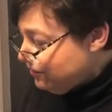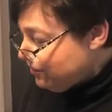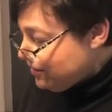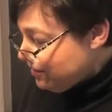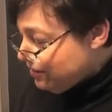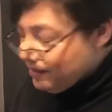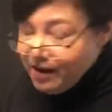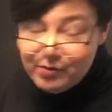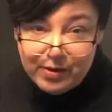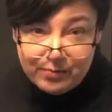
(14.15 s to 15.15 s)
we did
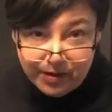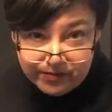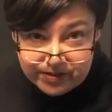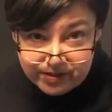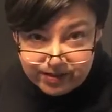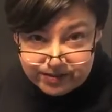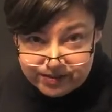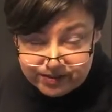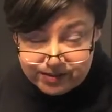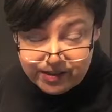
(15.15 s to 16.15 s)
homemade breakfast
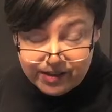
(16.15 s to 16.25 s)
sausage.